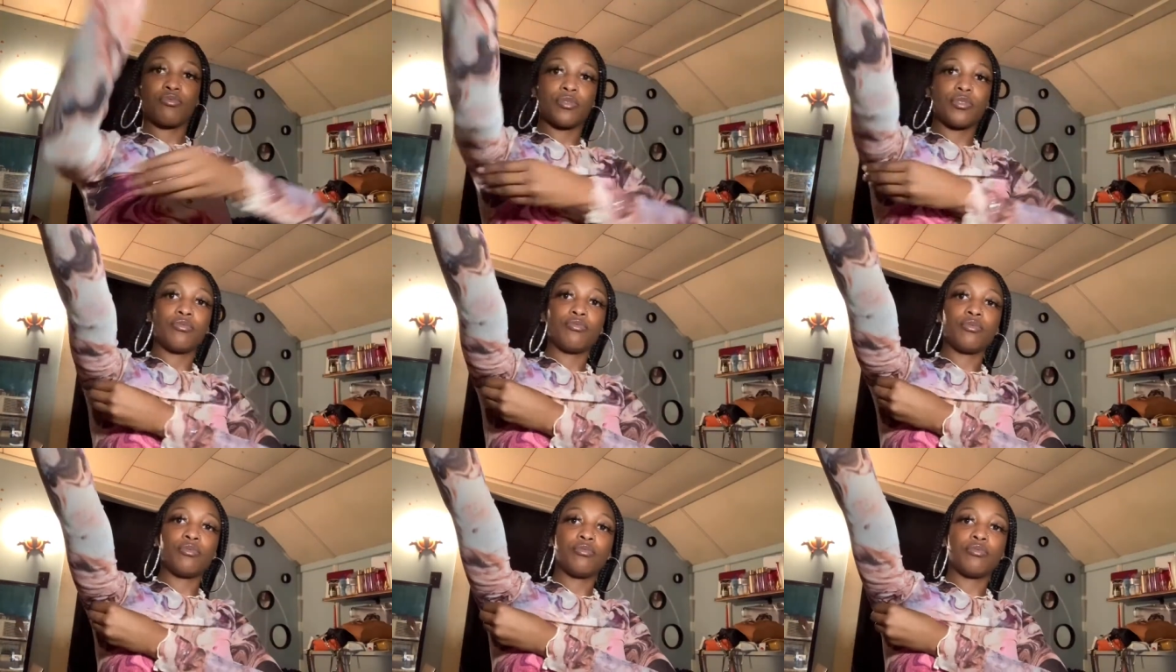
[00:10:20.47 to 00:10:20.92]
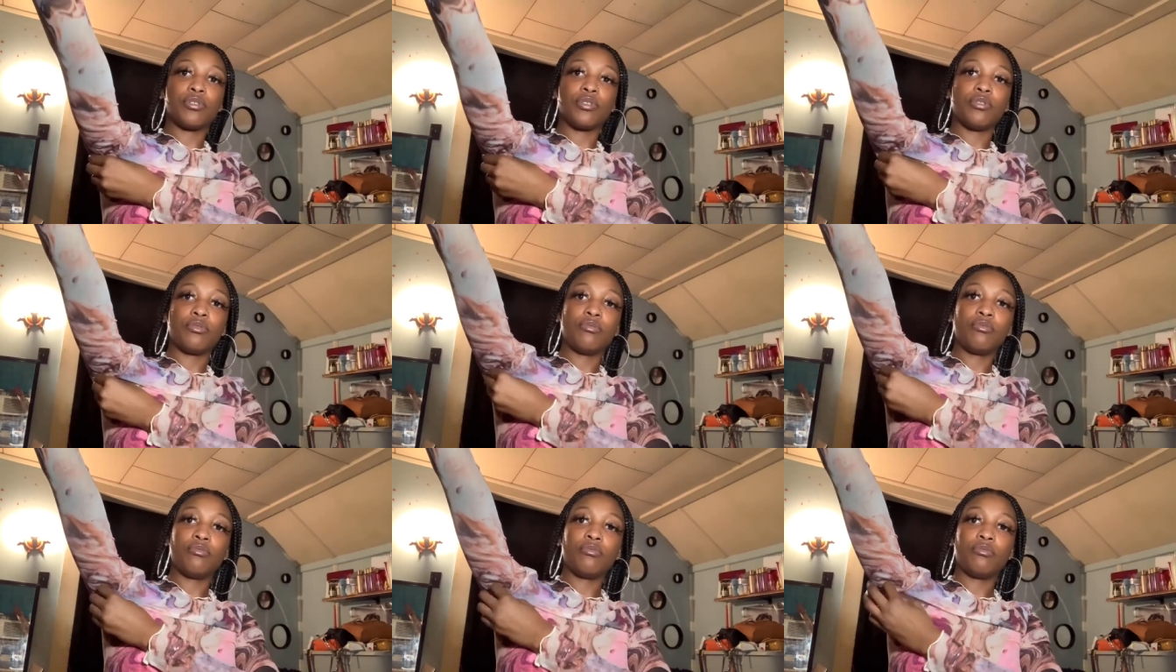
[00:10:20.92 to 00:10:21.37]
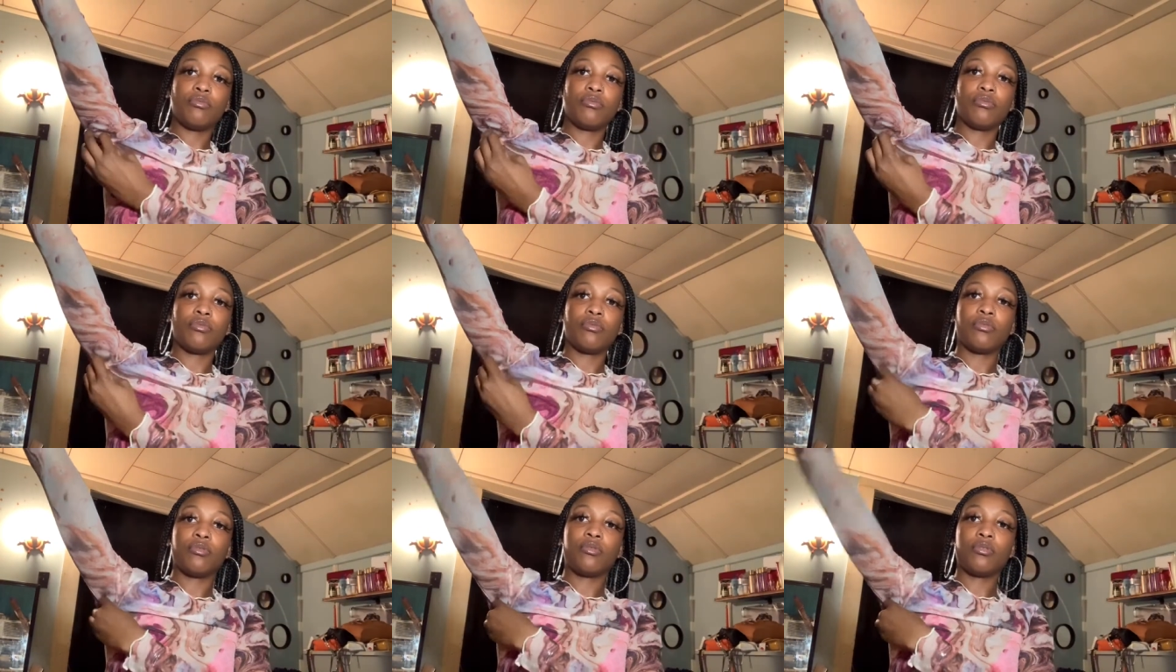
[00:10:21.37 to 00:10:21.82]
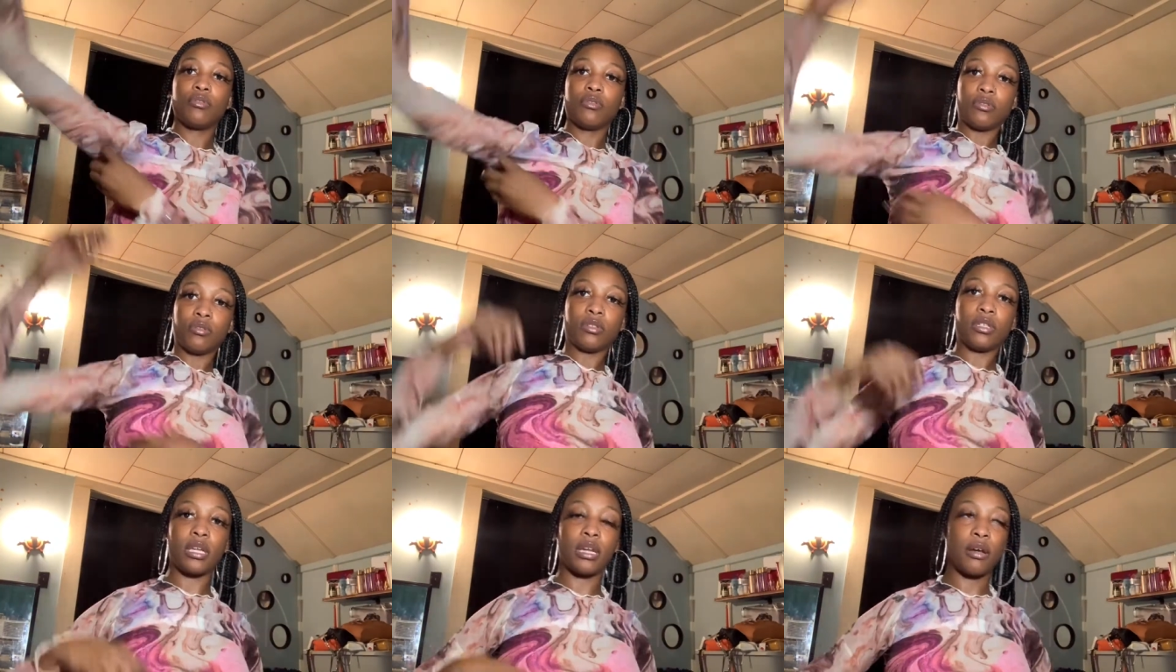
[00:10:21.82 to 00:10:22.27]
real cute.
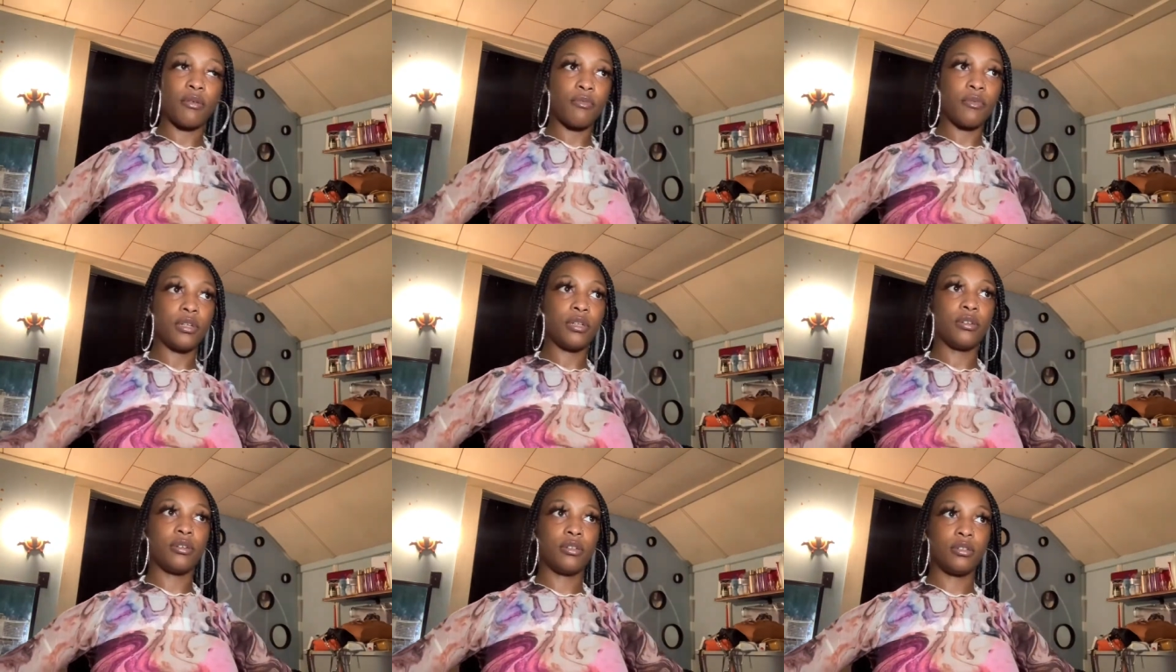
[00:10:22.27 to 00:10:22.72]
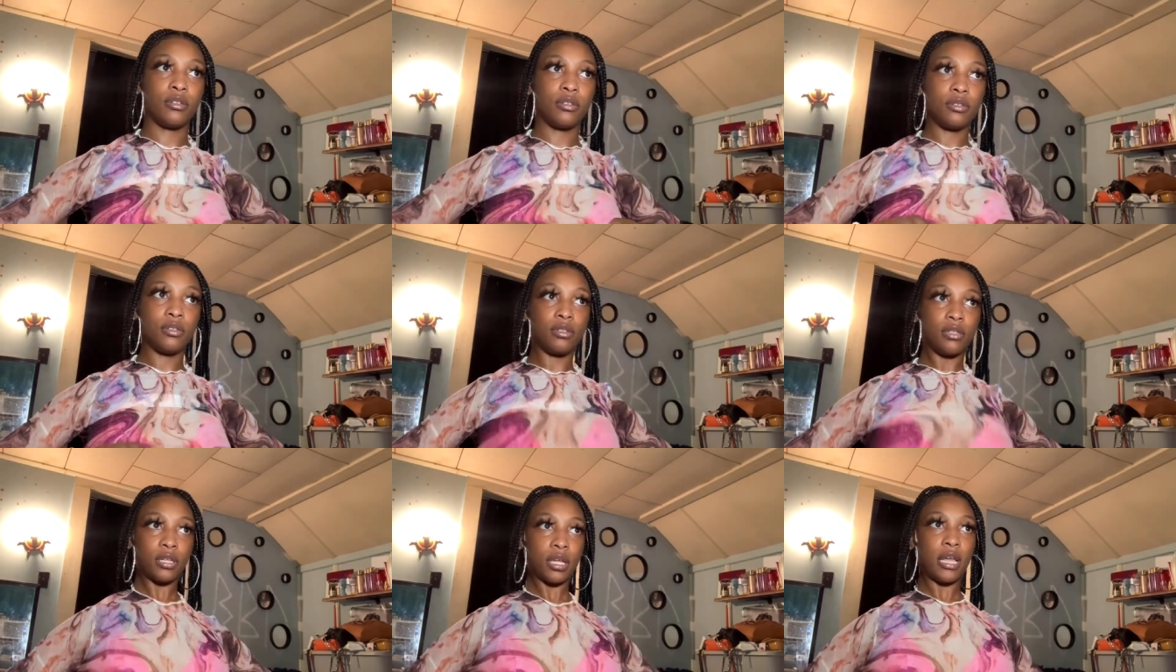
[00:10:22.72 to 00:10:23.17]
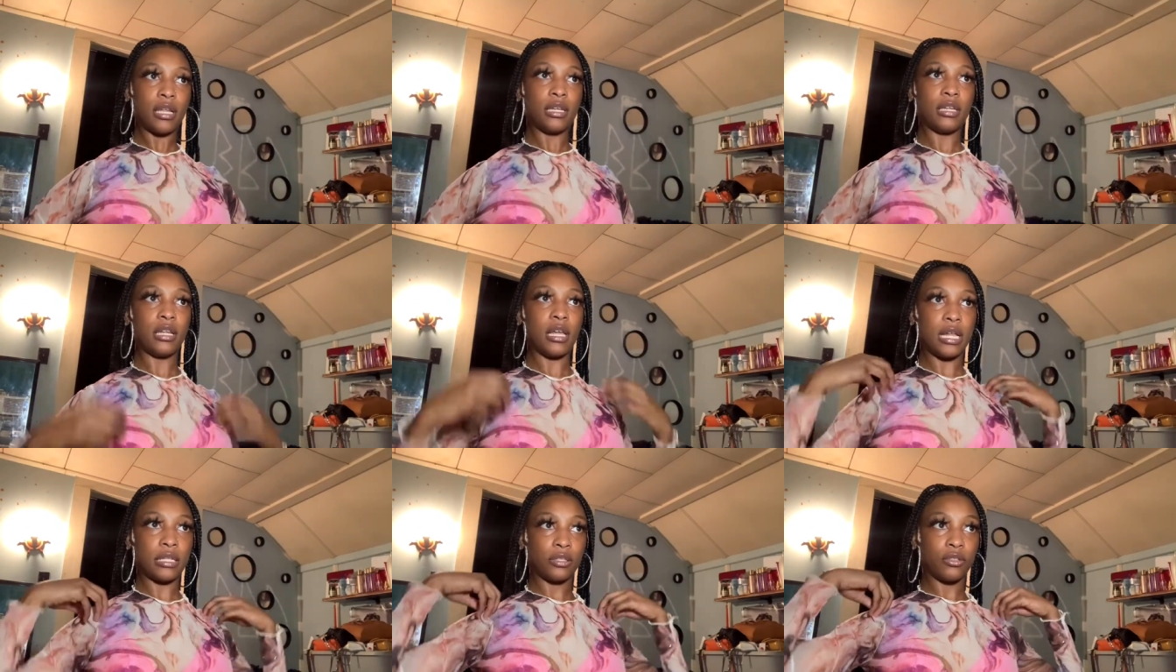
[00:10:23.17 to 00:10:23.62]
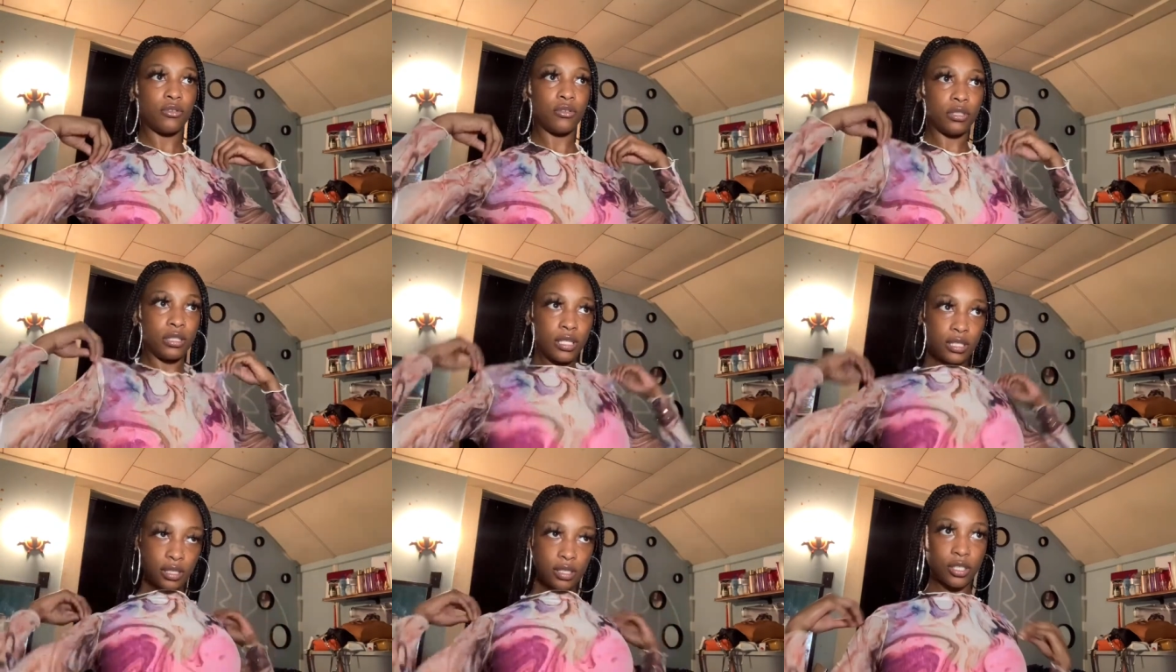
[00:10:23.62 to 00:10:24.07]
That I wanted, I, I thought
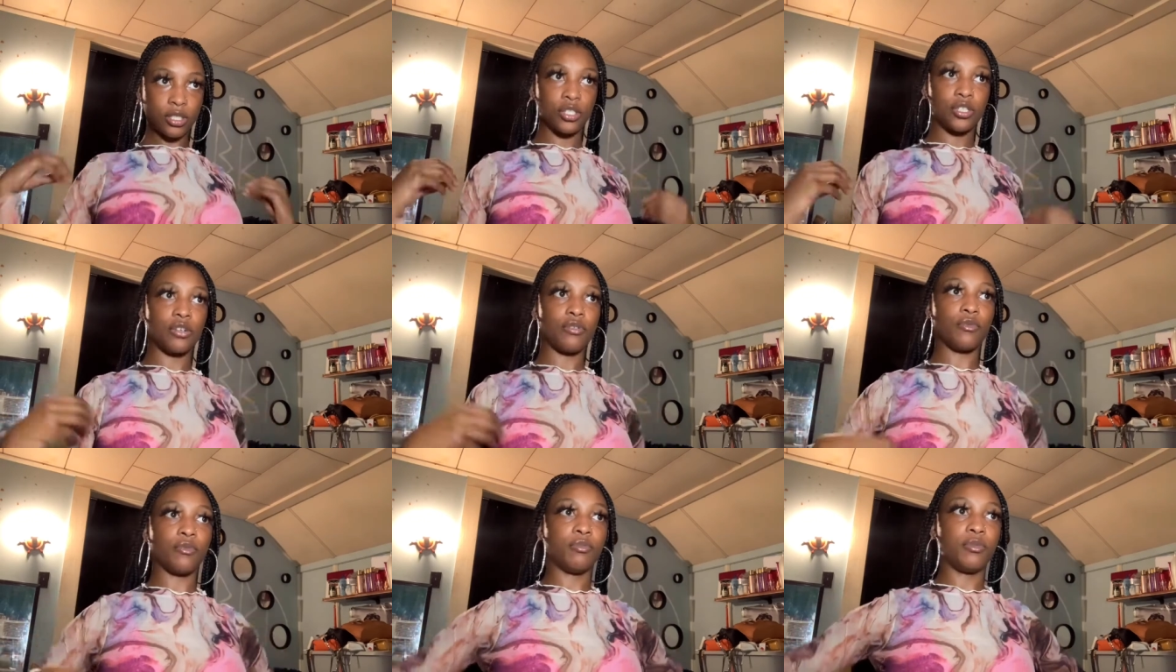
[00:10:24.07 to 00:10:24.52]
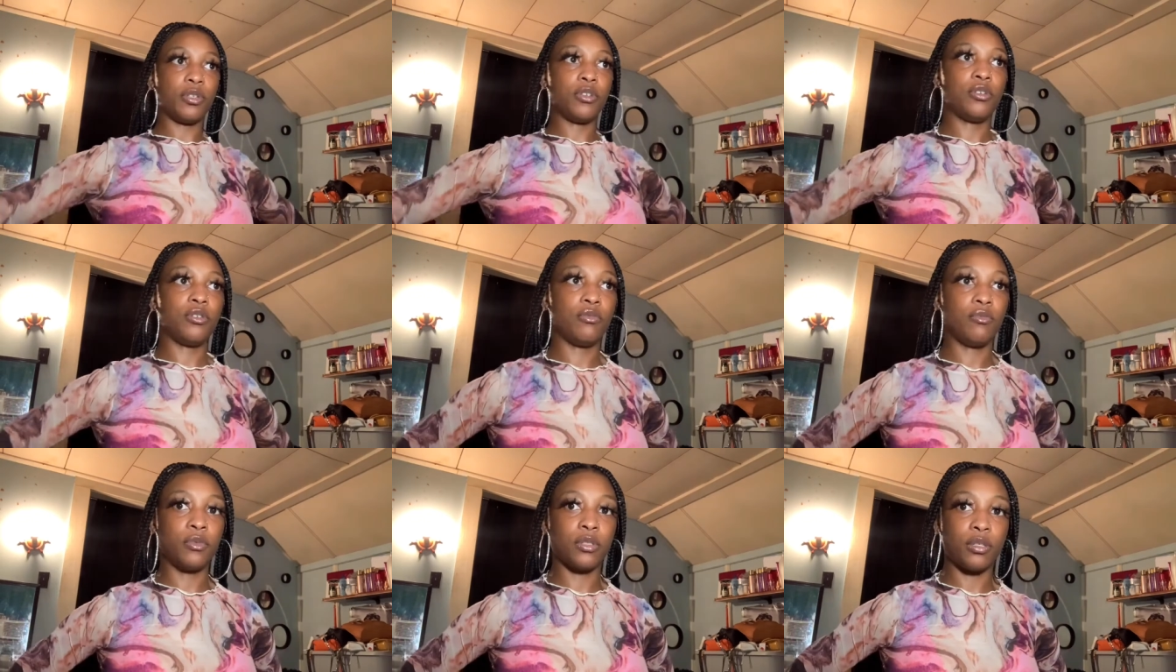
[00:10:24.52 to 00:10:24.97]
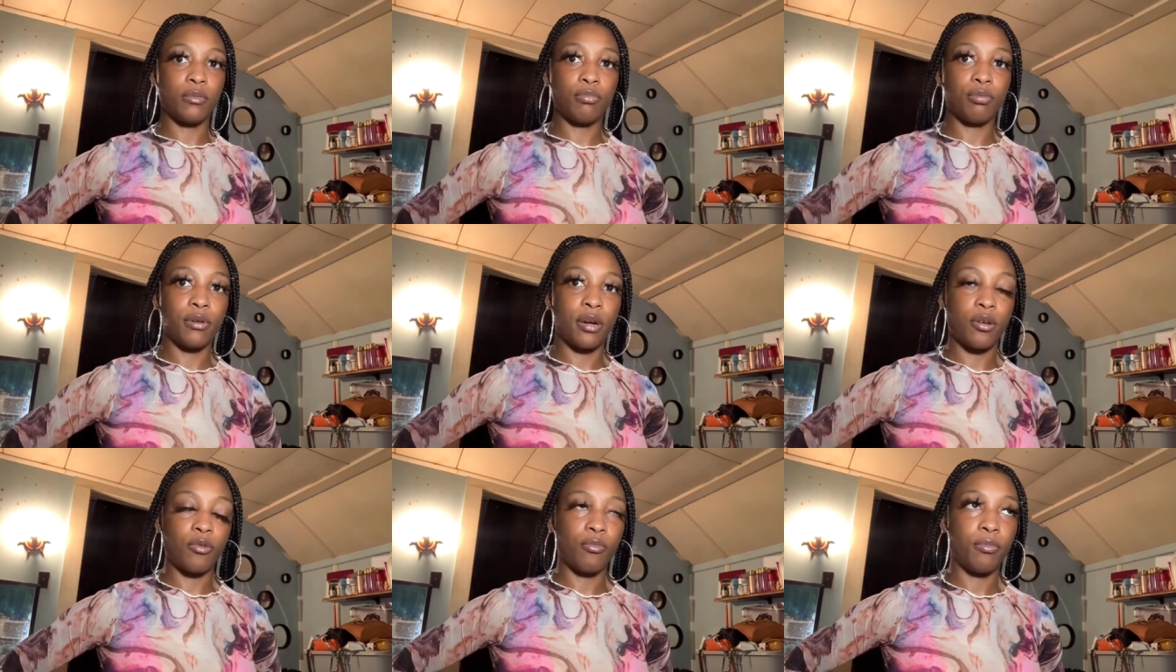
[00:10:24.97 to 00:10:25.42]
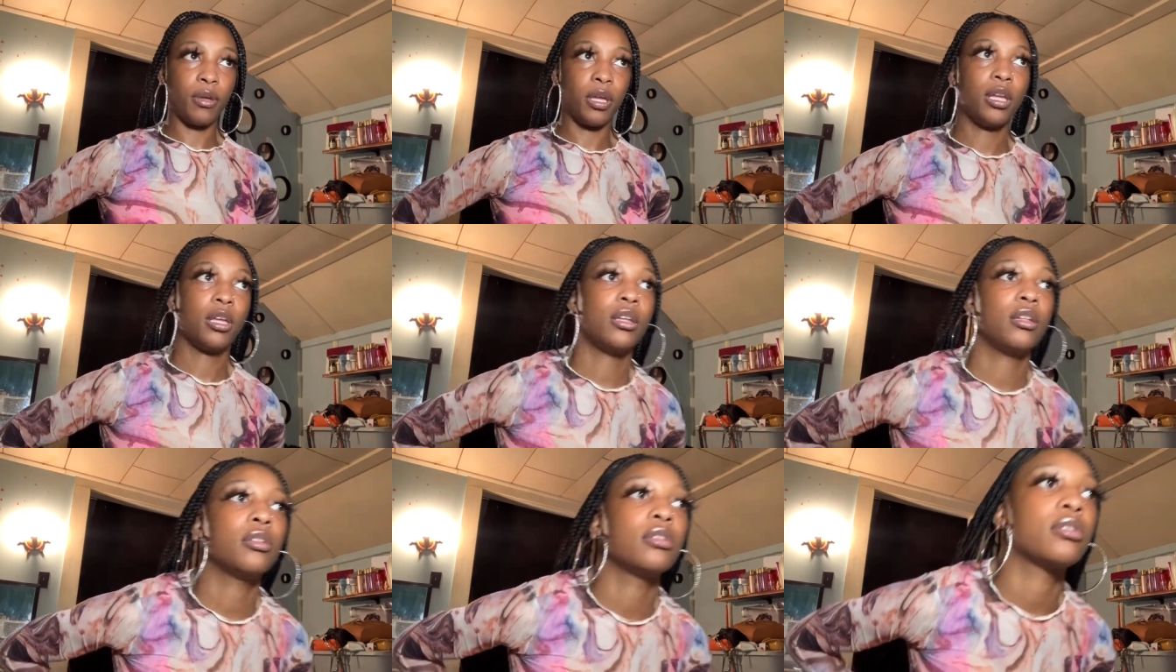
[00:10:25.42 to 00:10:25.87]
that this shirt would be cute with the brown
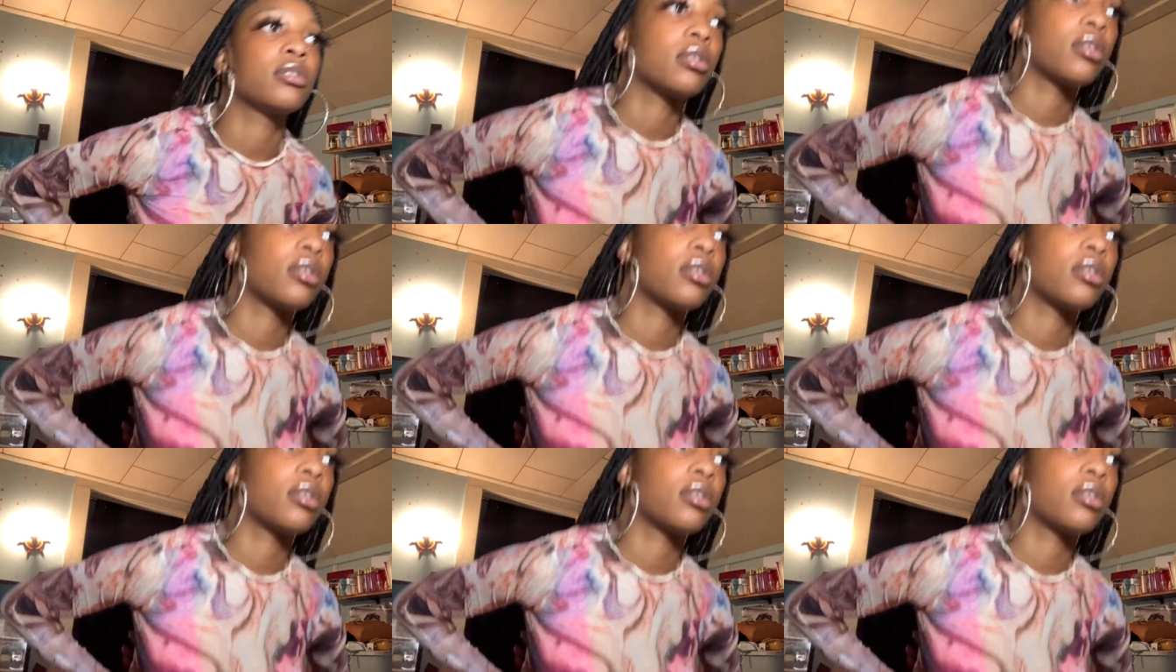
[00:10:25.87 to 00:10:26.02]
pants.